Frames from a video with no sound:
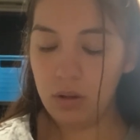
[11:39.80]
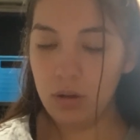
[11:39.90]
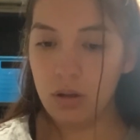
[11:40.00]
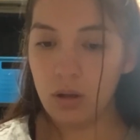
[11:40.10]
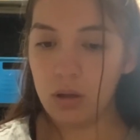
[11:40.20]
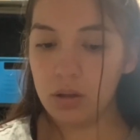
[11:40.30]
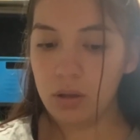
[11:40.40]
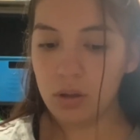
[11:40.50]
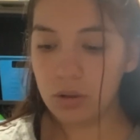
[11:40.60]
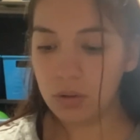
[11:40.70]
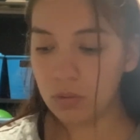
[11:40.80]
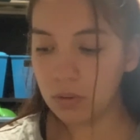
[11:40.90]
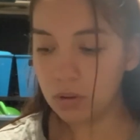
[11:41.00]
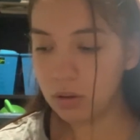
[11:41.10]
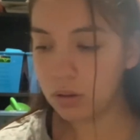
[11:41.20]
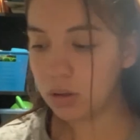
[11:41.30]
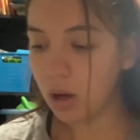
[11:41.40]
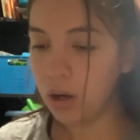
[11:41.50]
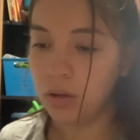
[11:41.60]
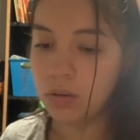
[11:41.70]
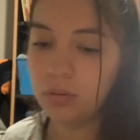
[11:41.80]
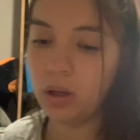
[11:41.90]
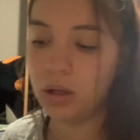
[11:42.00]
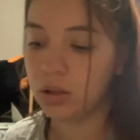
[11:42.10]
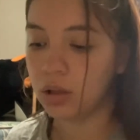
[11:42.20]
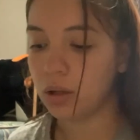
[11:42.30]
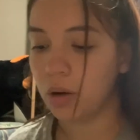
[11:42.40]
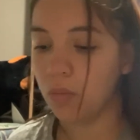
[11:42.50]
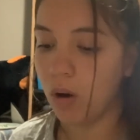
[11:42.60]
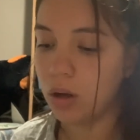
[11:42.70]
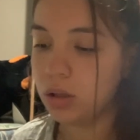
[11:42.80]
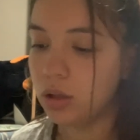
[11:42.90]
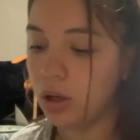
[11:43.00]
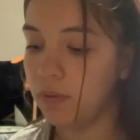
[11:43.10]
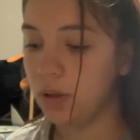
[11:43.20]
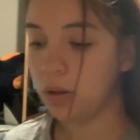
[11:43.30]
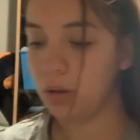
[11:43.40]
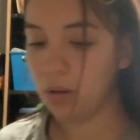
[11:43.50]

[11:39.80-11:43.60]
I see shorts. I know, like, since I wash everything